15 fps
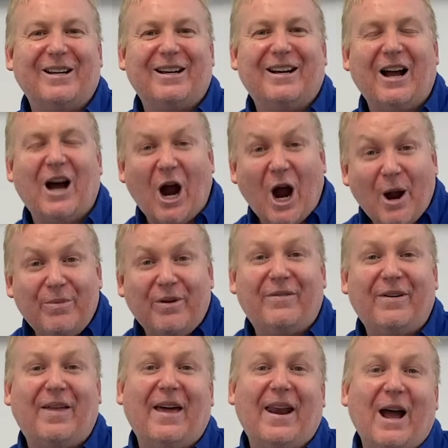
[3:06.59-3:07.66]
I hope you
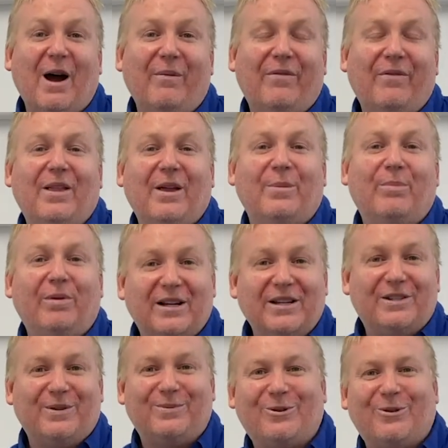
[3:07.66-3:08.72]
found that helpful, and
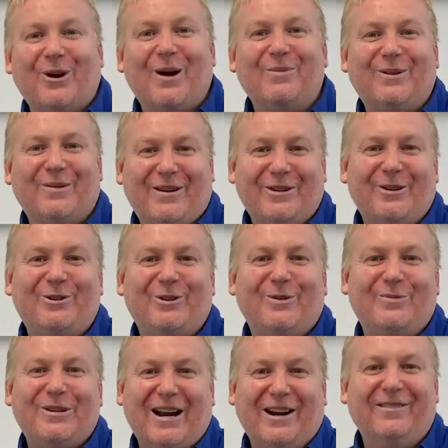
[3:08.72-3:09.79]
please subscribe to our
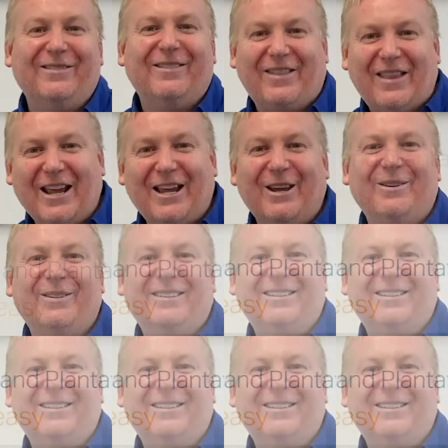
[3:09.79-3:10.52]
YouTube channel. Thank you.